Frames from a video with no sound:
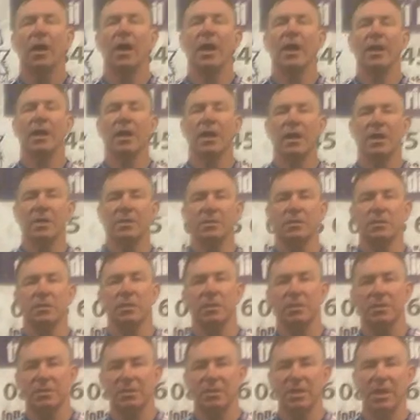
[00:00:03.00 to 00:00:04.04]
Hi
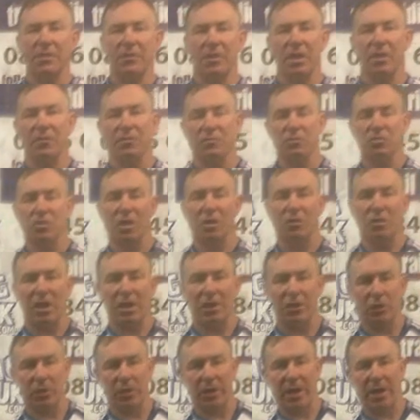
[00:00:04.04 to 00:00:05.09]
guys, Steve here from Trail
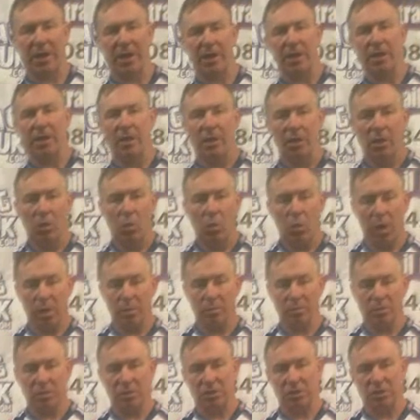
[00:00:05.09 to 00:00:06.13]
Riding UK.
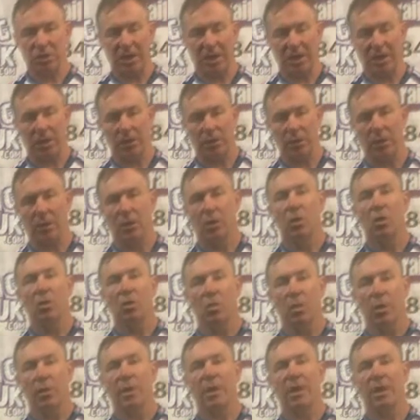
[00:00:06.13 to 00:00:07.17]
Welcome to the channel
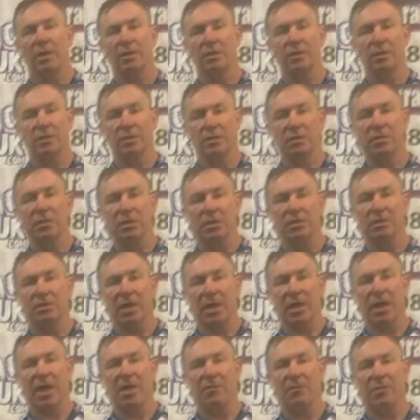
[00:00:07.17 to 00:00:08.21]
where we like to
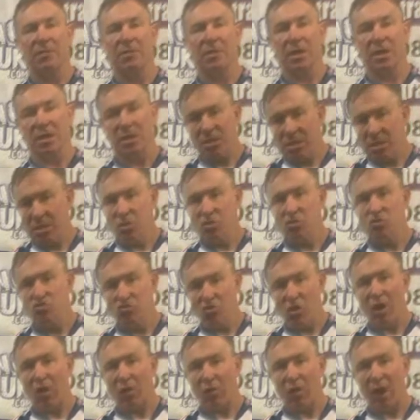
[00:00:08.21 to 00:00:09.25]
discuss everything
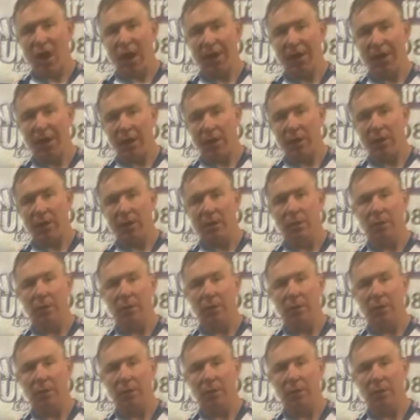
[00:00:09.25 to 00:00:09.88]
trail riding.